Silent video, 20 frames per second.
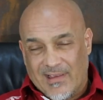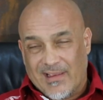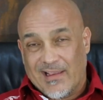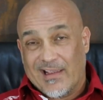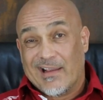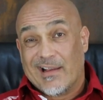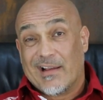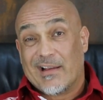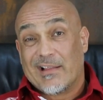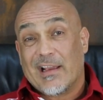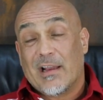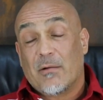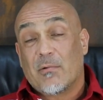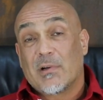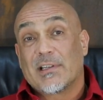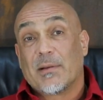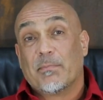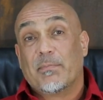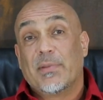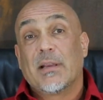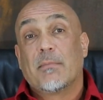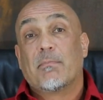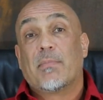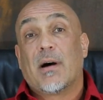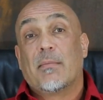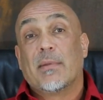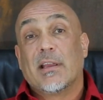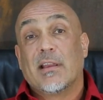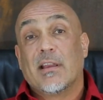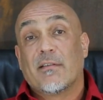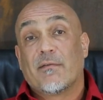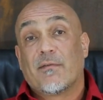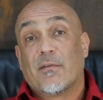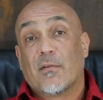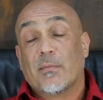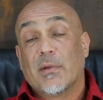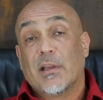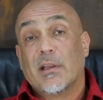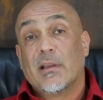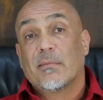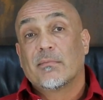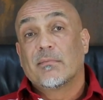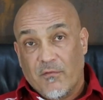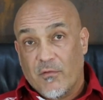Yeah, that was a big bummer year for me.